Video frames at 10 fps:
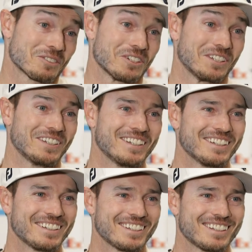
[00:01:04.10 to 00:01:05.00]
was good.
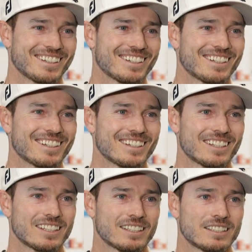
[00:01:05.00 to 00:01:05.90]
Yeah, figure
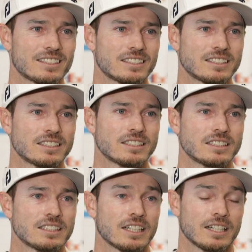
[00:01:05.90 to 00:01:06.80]
something like that out.
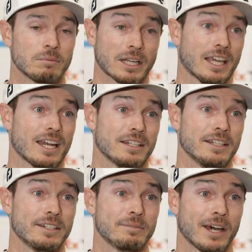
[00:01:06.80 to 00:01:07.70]
My caddy
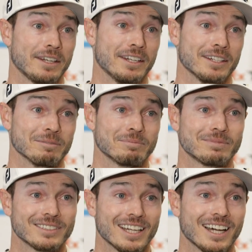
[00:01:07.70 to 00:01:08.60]
did. I didn't.
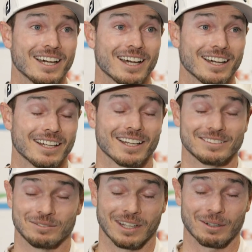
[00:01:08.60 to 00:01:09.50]
Yeah, I,
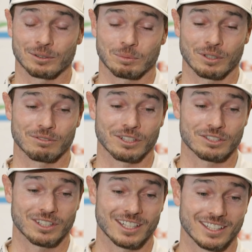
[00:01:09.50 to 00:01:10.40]
I, I was pretty
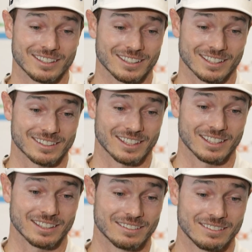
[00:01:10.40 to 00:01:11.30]
frustrated. I, like I said,
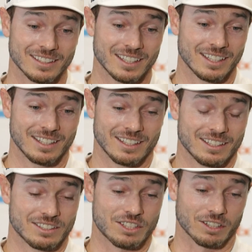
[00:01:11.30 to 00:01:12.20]
I
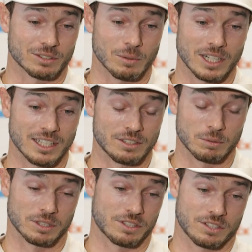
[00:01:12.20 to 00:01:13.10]
chunked a wedge,
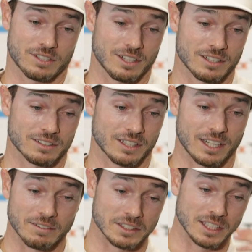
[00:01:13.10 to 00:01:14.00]
which honestly I
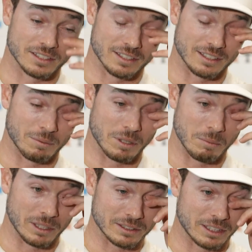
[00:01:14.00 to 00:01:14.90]
haven't done since I've been
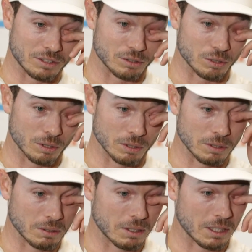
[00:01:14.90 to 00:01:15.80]
about 10 years old.
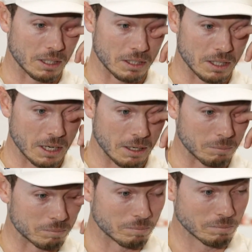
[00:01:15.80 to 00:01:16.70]
And
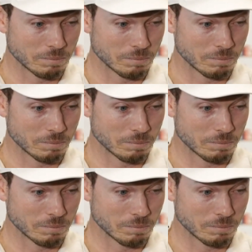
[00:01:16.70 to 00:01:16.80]
um,